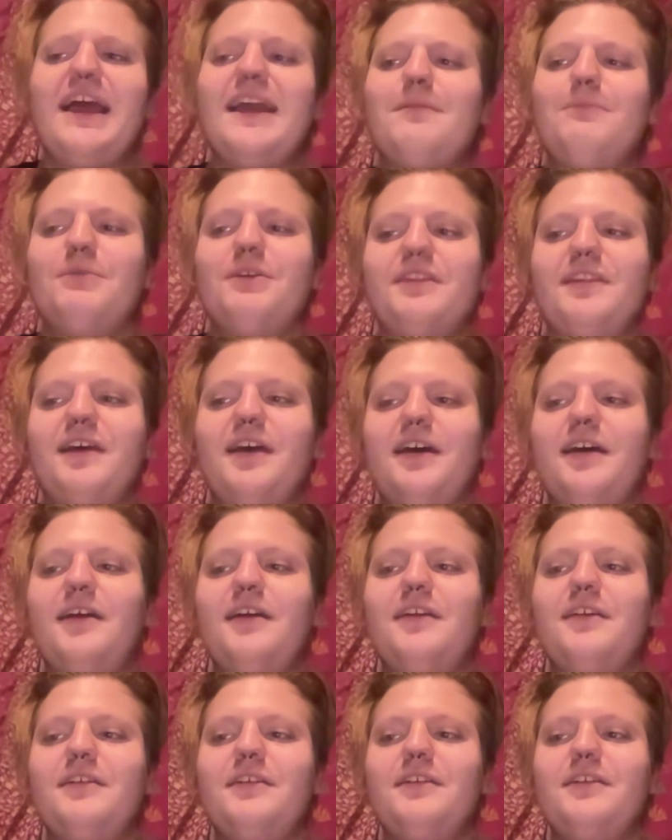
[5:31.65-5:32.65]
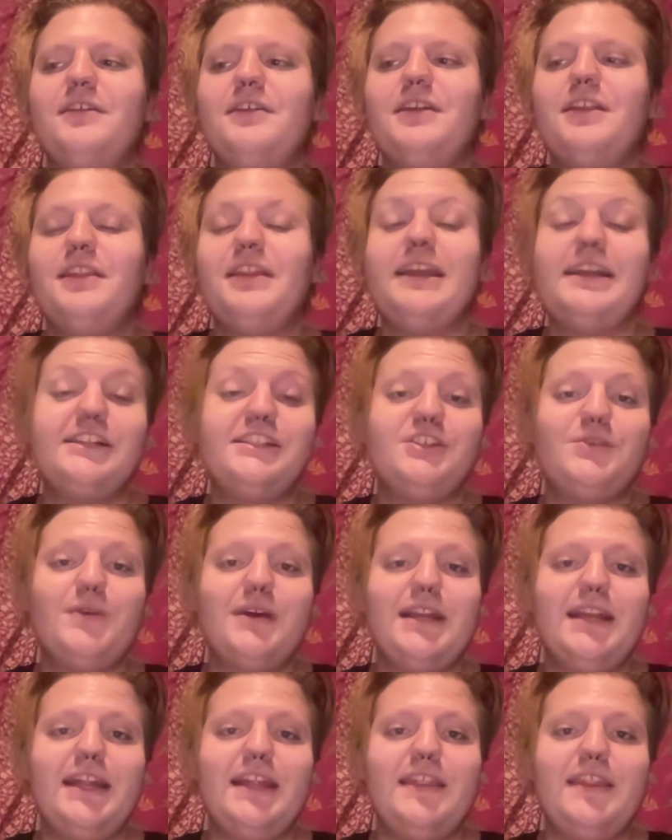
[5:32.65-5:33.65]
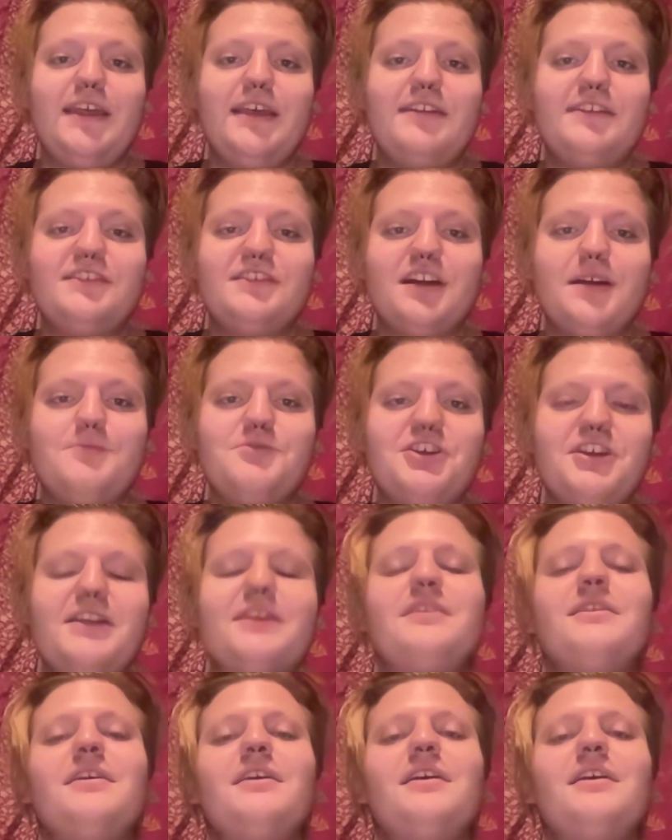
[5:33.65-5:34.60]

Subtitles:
I can put the link to it in the description.